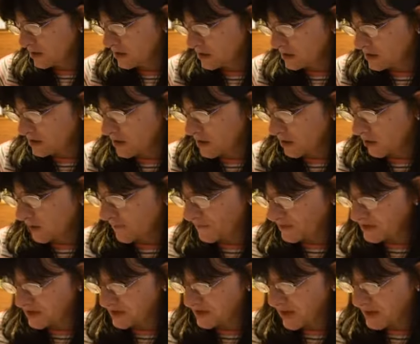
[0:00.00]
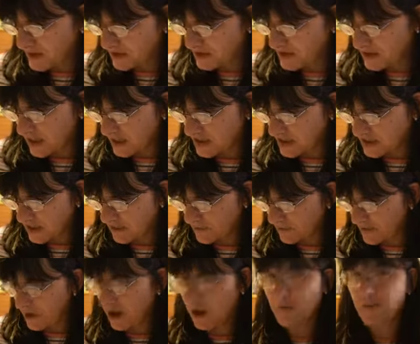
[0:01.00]
So obviously that's
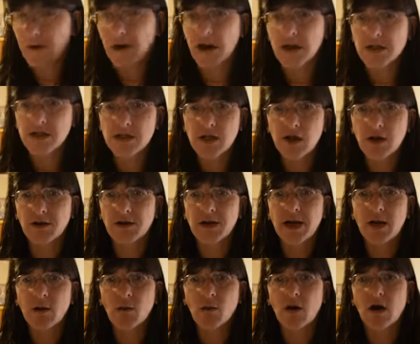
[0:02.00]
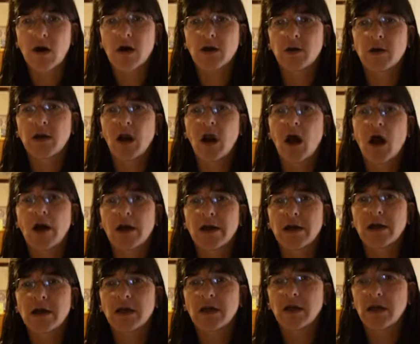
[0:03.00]
something that I'll pass on. Now what I'd
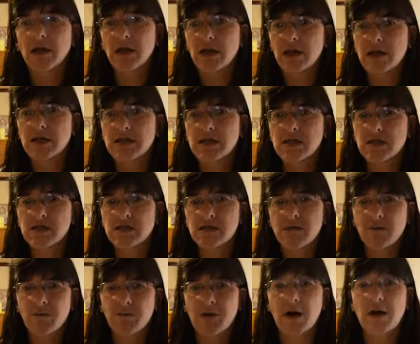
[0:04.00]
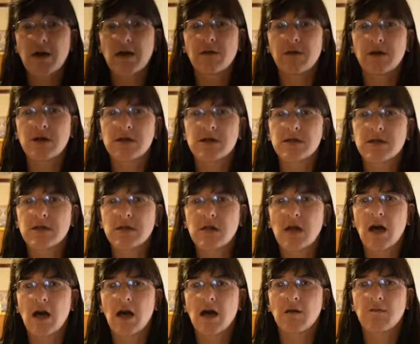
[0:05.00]
like is some favours.
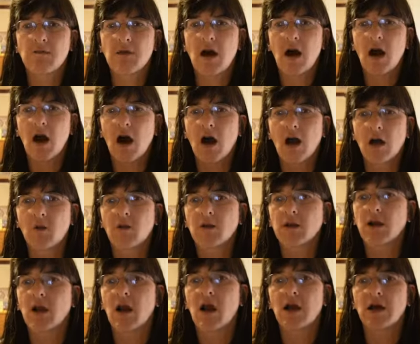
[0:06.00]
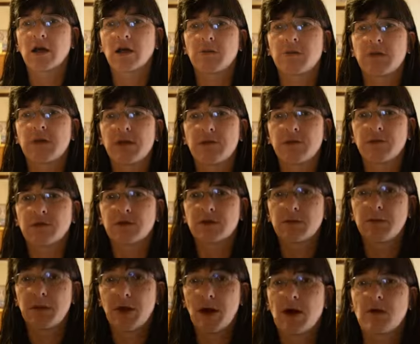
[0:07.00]
I would like people to
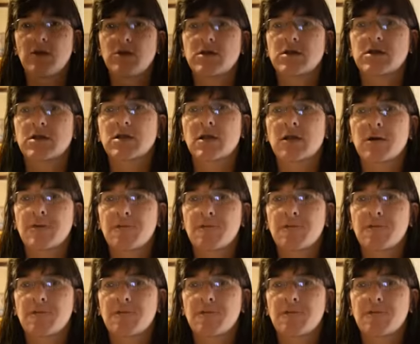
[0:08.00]
post